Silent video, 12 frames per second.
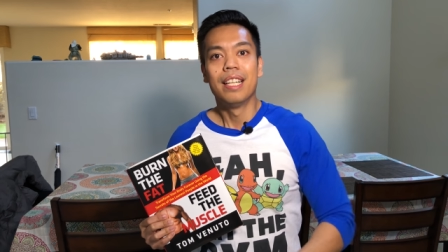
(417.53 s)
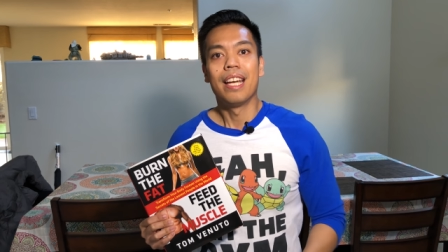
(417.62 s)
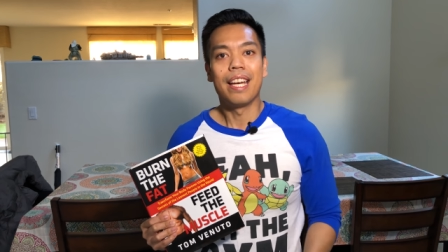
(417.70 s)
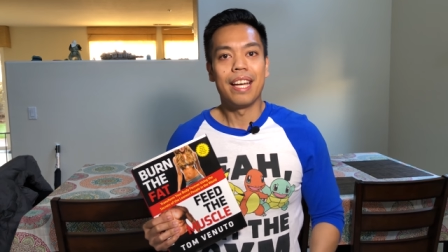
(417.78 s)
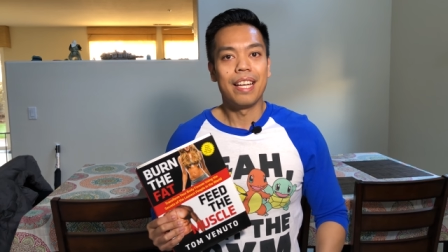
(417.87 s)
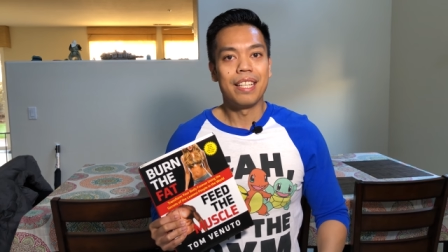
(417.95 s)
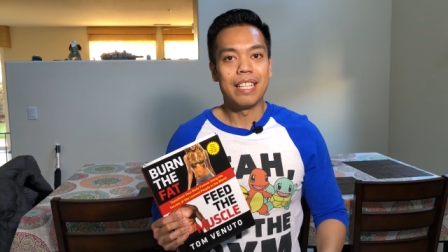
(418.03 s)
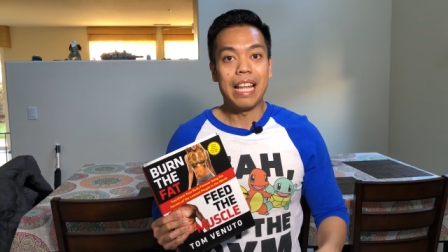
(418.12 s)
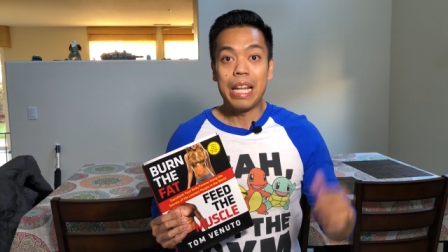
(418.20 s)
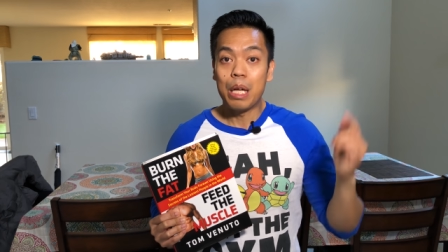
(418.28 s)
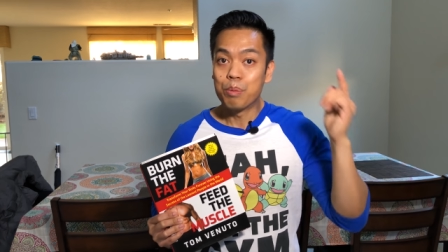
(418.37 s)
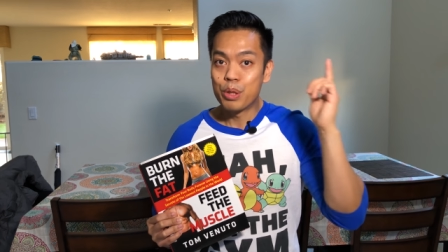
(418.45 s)
and
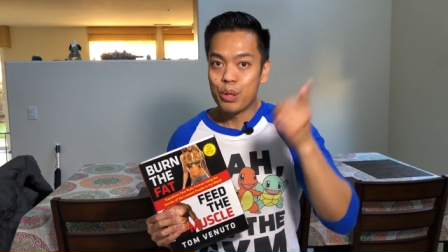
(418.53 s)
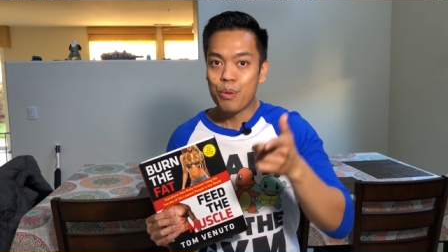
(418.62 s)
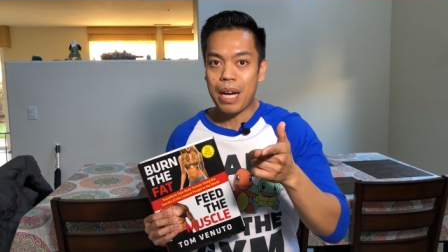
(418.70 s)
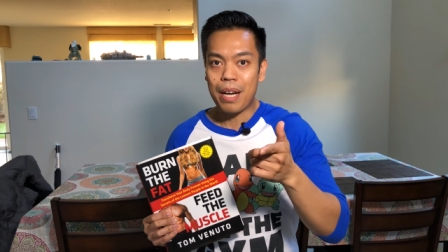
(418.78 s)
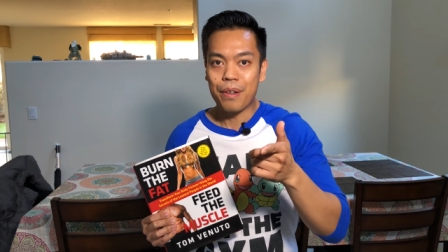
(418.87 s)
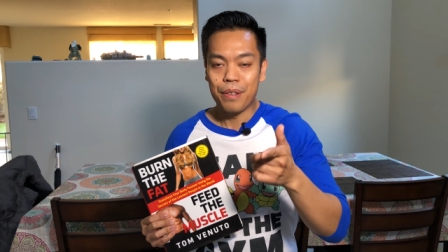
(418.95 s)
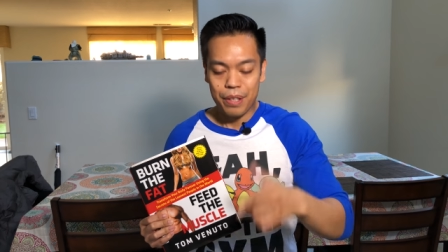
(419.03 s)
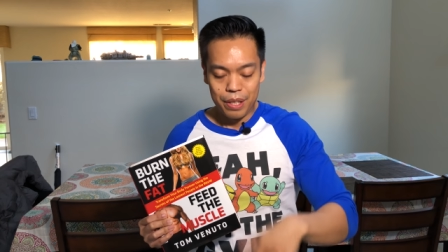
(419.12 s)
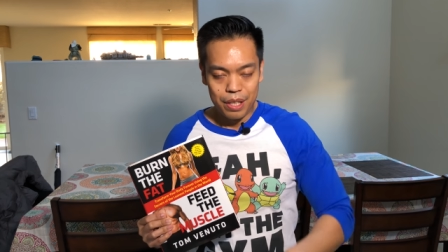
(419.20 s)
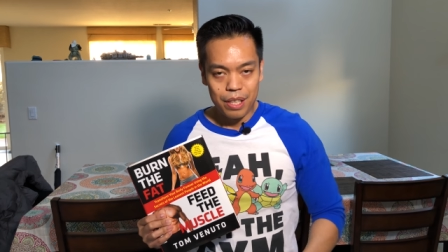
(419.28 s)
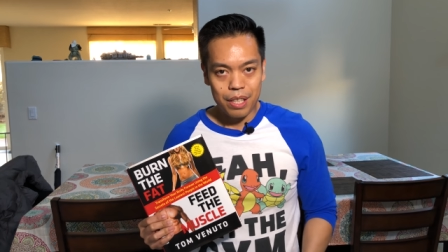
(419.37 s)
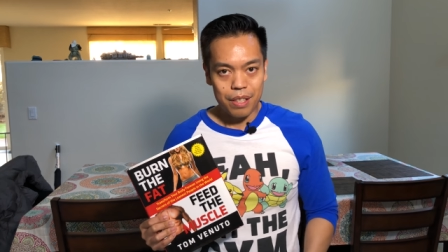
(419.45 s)
that helped you out.
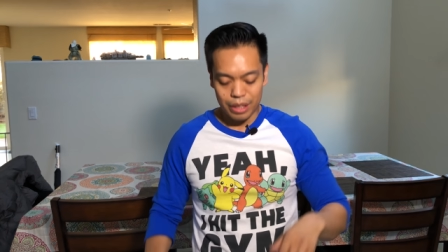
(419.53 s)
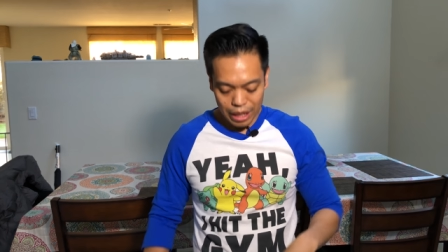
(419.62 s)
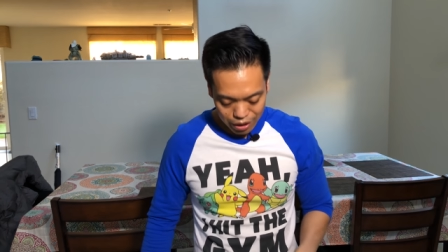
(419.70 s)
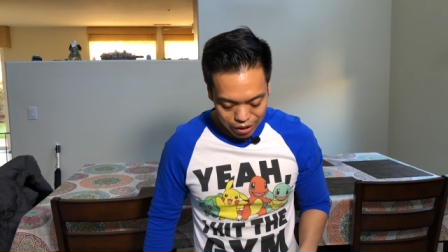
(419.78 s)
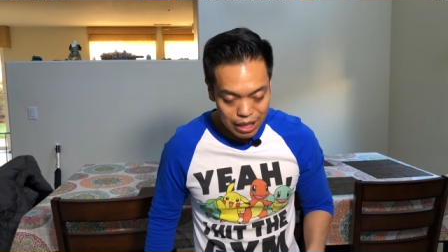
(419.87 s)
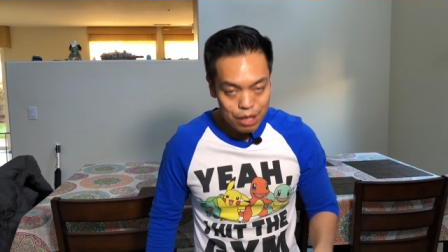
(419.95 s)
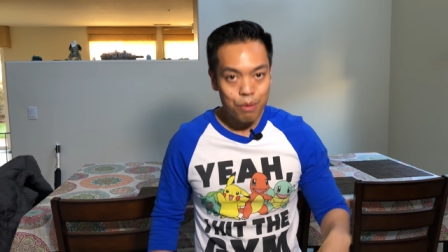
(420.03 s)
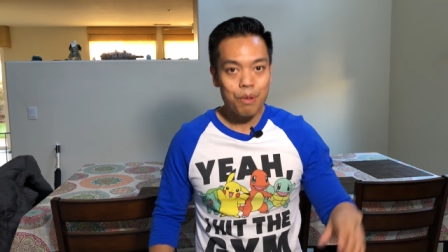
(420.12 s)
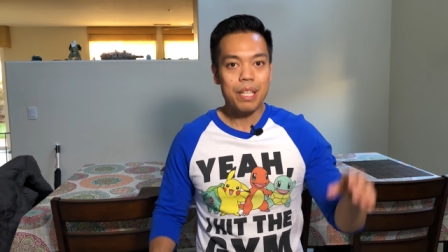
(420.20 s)
Right. Thank you guys for